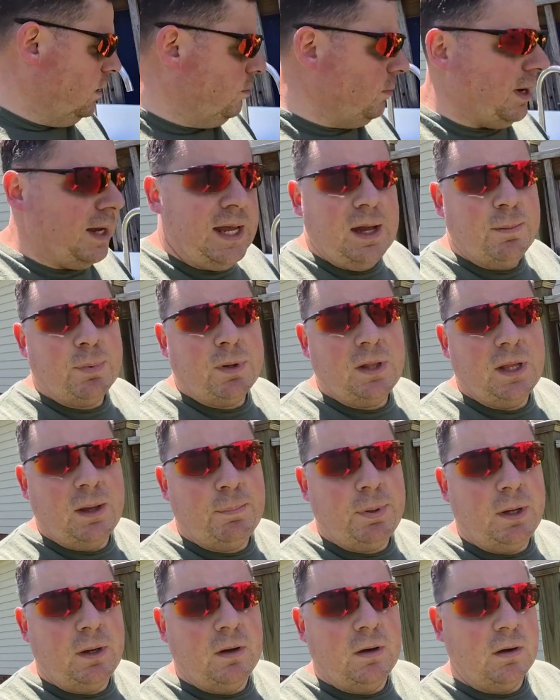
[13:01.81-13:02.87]
My amp
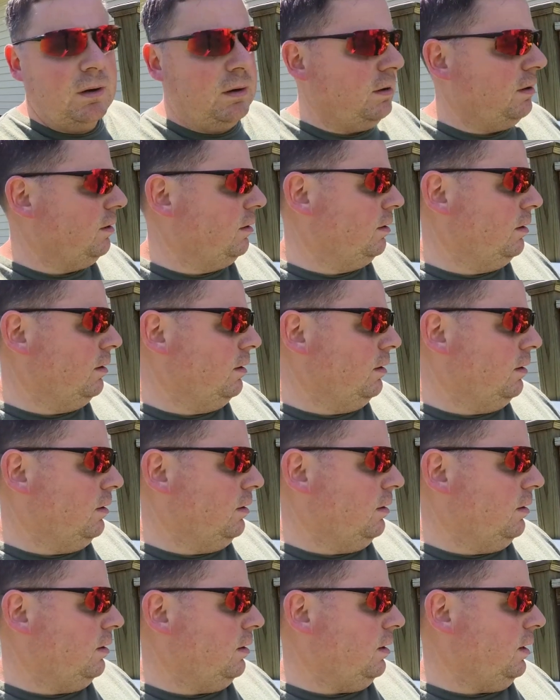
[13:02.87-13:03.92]
clamp here
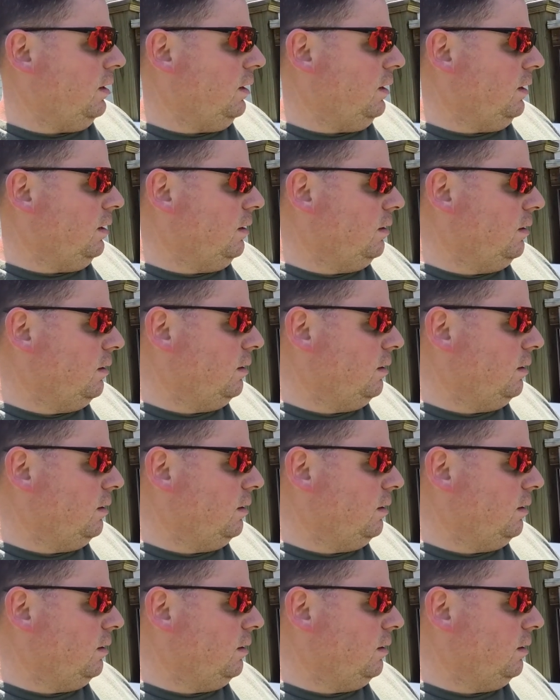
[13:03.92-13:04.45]
uh,